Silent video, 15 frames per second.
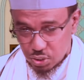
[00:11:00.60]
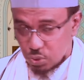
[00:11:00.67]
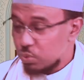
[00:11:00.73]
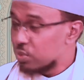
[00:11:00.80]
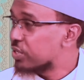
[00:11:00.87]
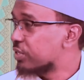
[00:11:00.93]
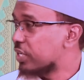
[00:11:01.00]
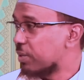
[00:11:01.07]

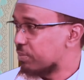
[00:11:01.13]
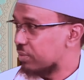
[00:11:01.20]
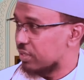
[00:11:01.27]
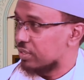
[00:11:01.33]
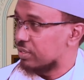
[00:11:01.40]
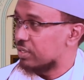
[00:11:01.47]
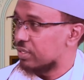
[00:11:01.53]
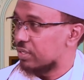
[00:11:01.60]
do the same
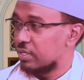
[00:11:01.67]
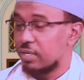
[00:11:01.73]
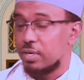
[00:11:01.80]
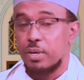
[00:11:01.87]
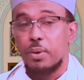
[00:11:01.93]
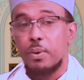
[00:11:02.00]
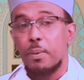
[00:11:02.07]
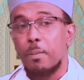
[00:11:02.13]
thing.
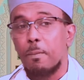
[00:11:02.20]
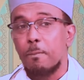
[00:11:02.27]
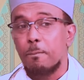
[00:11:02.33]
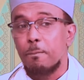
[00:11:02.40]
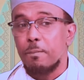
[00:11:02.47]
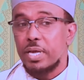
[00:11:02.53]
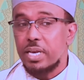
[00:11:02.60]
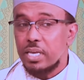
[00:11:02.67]

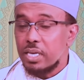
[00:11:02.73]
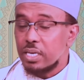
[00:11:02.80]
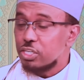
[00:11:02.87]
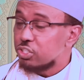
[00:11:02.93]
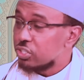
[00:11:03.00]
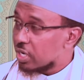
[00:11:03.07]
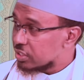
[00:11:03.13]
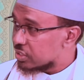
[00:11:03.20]

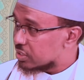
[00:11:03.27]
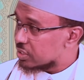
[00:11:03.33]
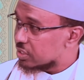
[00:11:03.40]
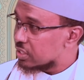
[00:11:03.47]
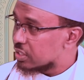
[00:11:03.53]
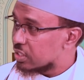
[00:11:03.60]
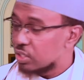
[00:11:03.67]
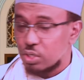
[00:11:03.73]
Many
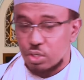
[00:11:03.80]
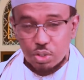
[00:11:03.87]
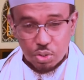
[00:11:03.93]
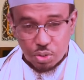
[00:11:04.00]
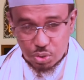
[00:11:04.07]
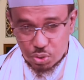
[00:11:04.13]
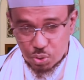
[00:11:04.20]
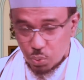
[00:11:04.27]
judges
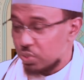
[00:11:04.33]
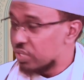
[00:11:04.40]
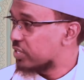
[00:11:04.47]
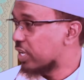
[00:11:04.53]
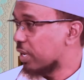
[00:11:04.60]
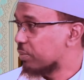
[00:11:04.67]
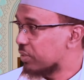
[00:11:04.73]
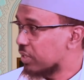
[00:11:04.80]
do the
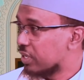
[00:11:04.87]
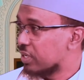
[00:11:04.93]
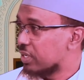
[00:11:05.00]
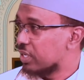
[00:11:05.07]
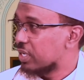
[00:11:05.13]
same thing.